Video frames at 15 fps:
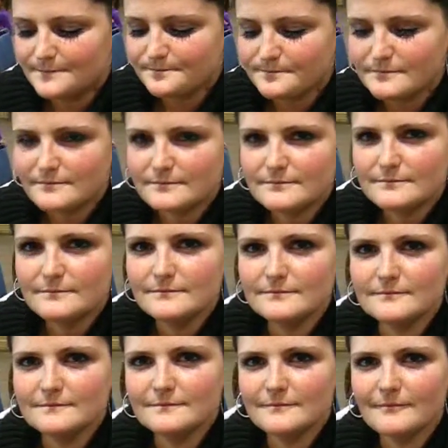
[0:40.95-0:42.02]
Because to me it's just
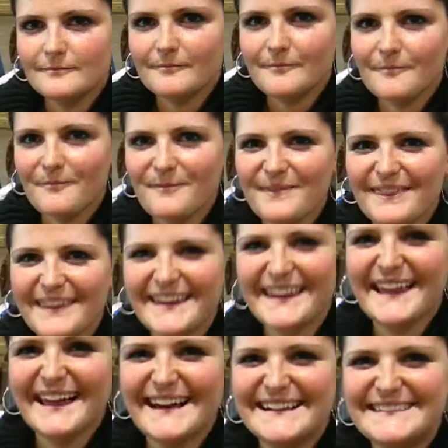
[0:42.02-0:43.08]
like, you know,
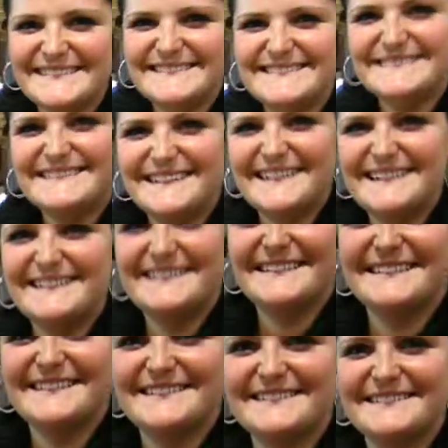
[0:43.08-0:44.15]
you just, as I say, you
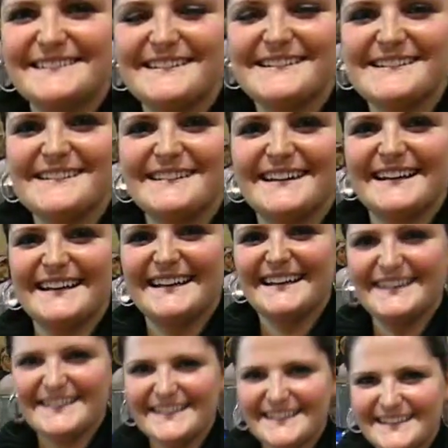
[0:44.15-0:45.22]
just press the
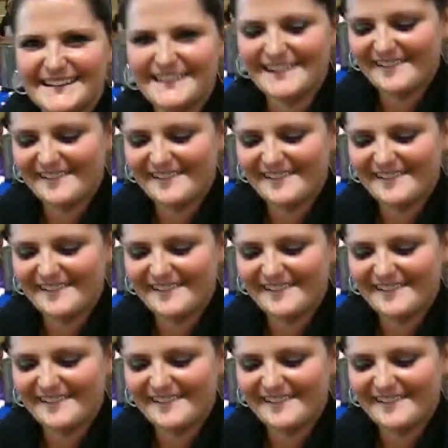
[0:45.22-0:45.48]
soup